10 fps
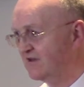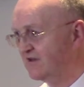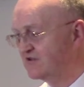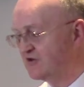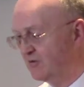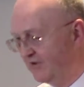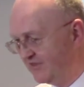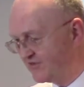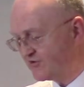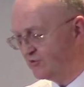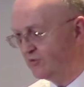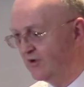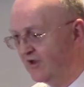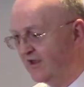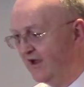So I went
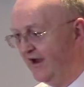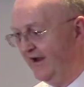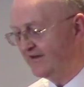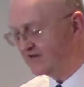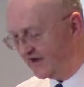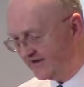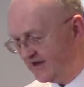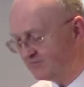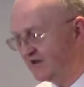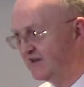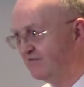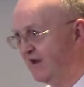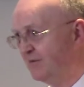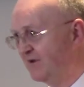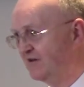through and I kept on
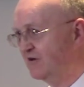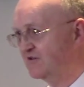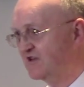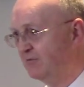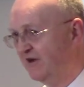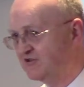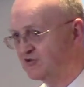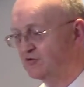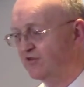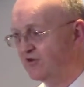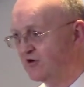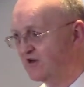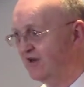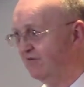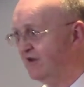developing those. I went through
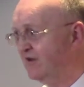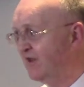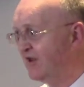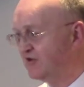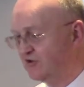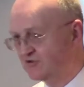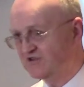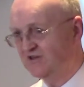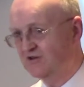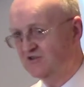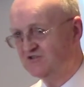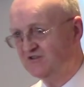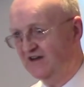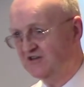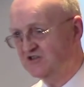third level using those
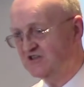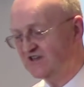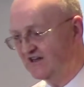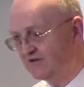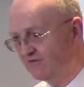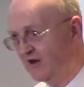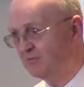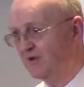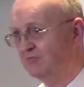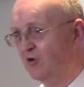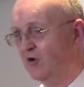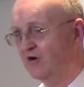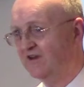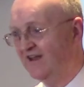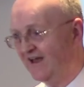strategies and developing
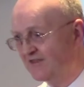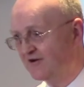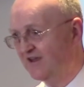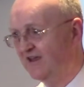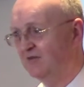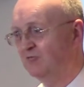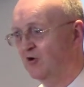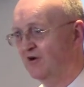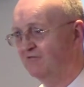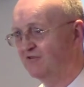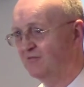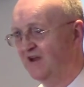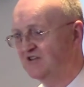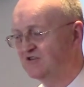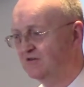more, gathering in more
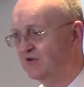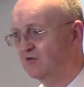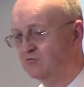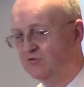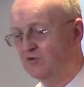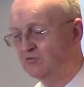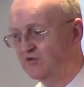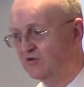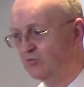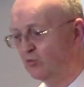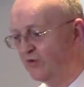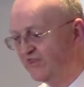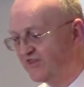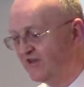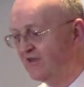information. The width